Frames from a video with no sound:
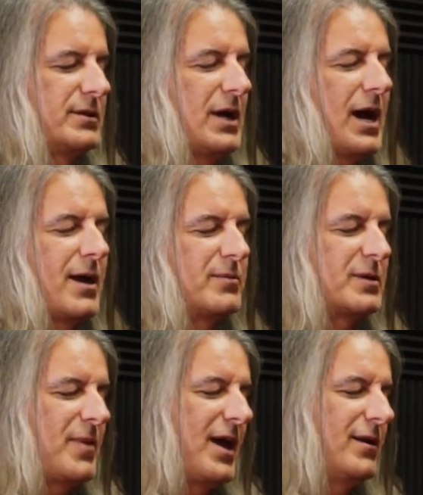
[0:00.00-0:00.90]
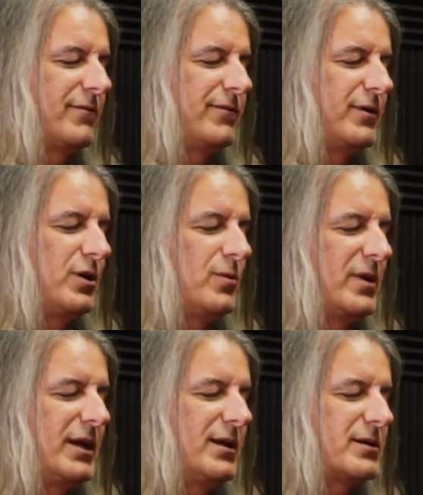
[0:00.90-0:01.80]
time span of
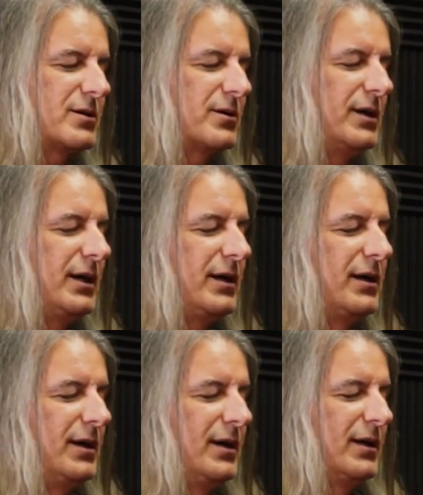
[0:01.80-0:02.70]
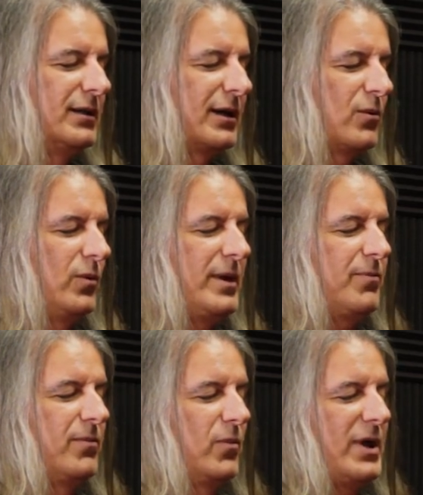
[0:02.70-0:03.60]
human history like we
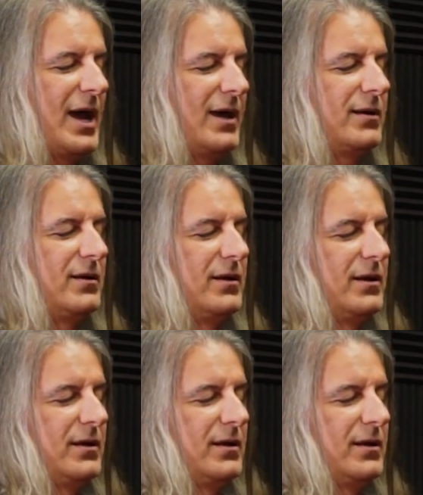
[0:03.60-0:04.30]
we had